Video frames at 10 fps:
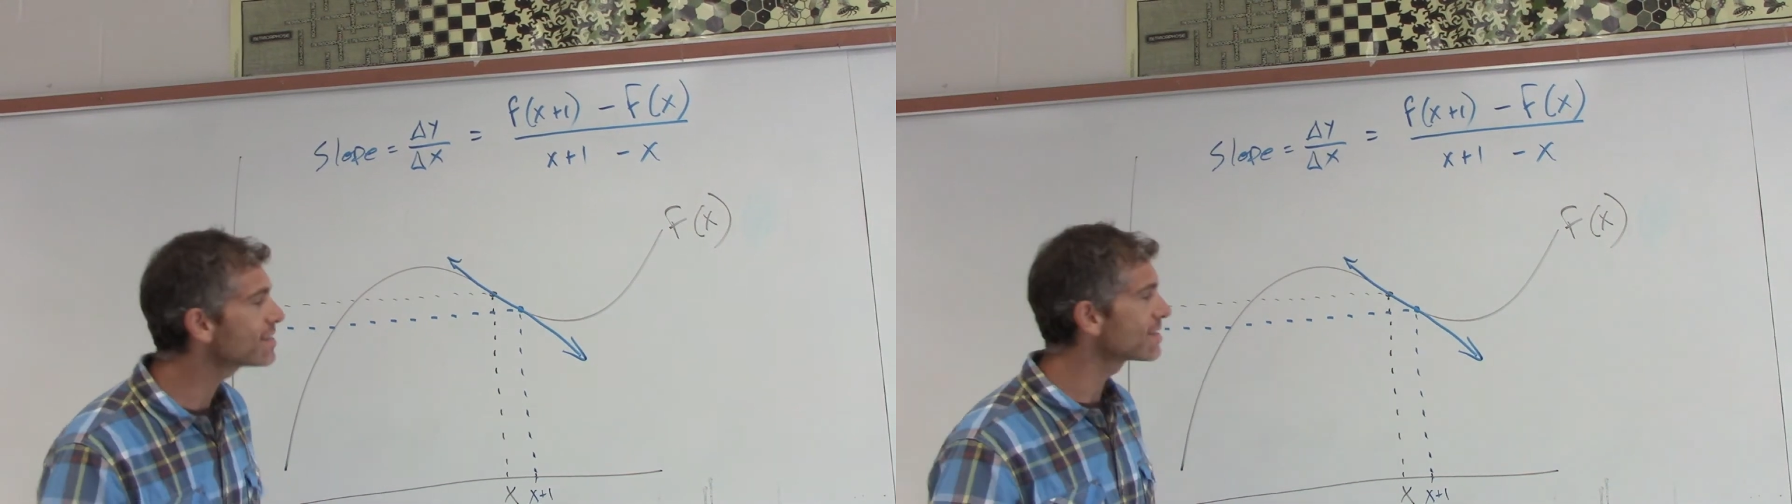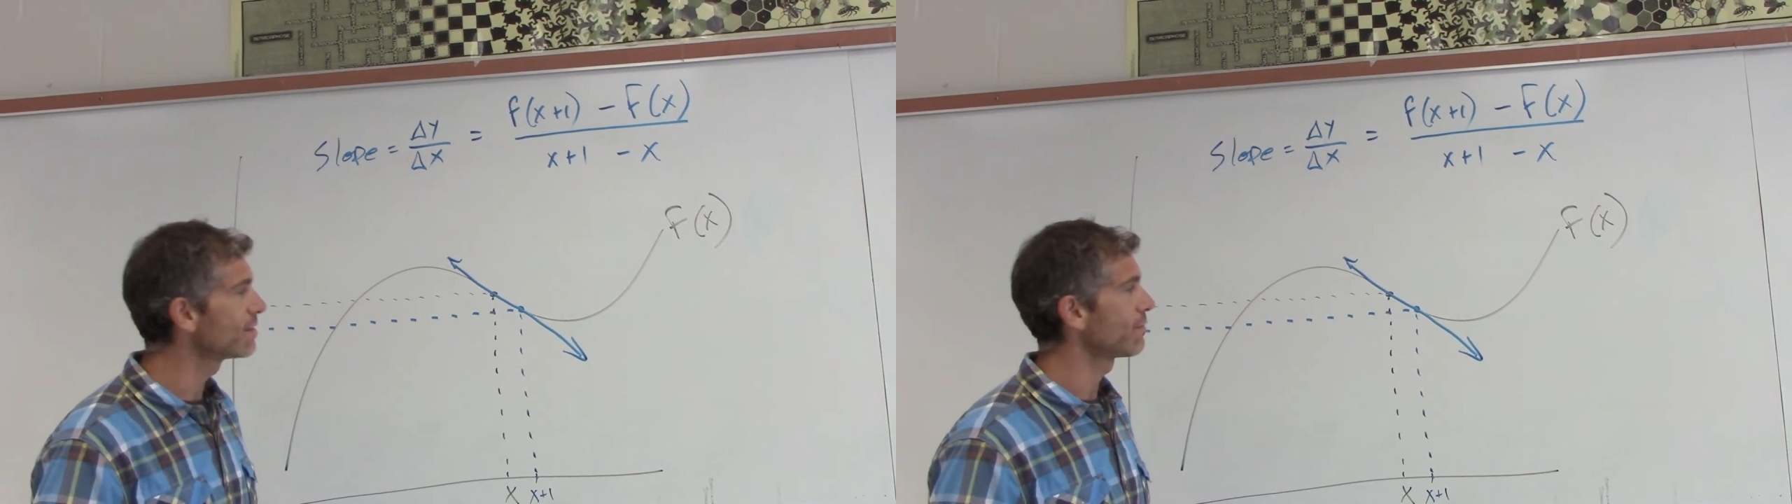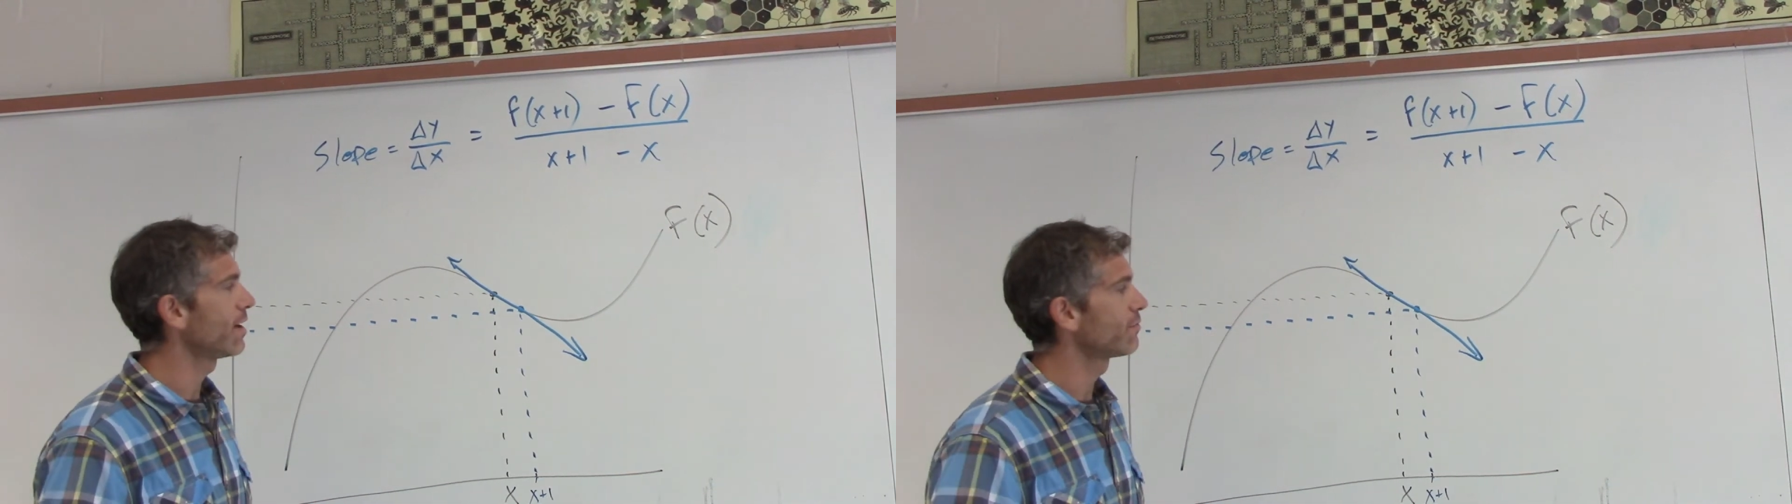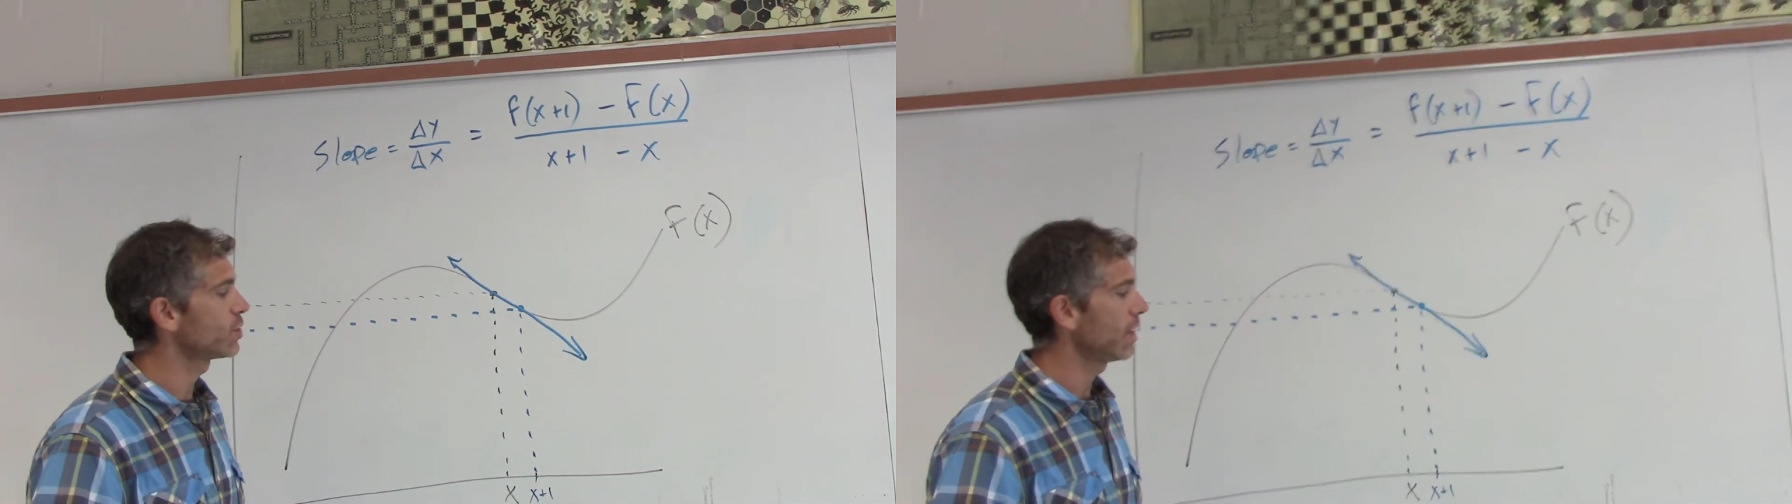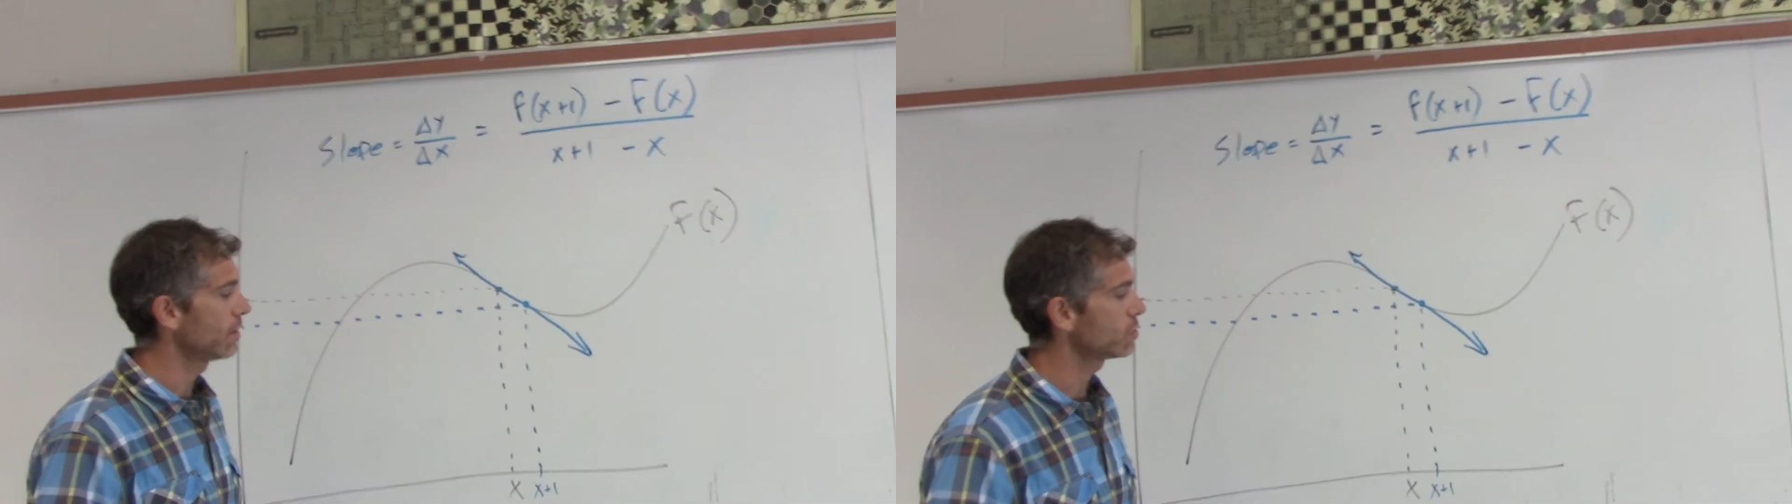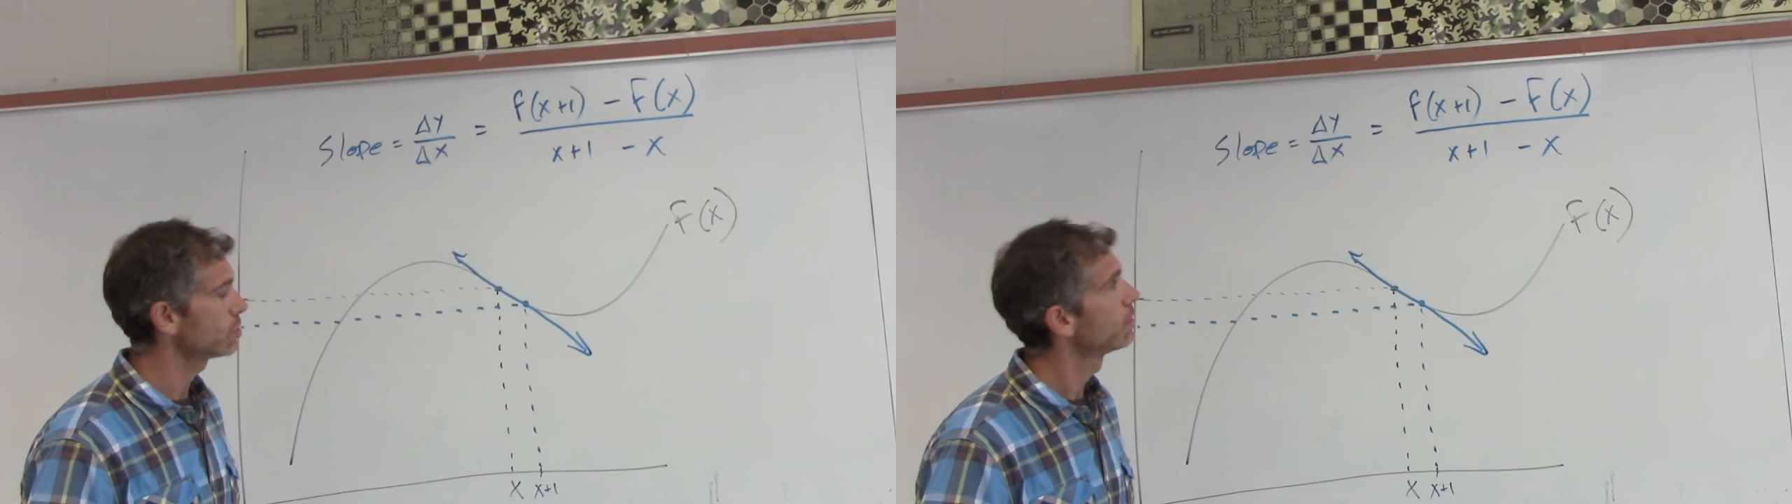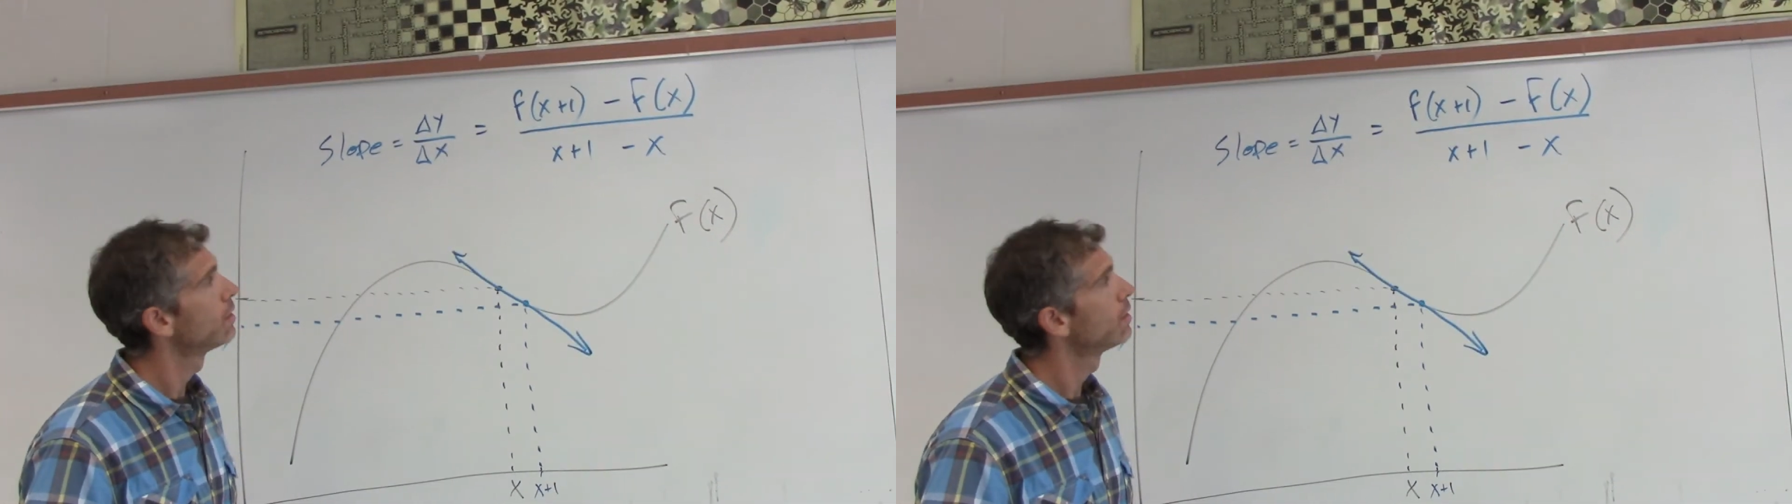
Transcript: Instant rate of change.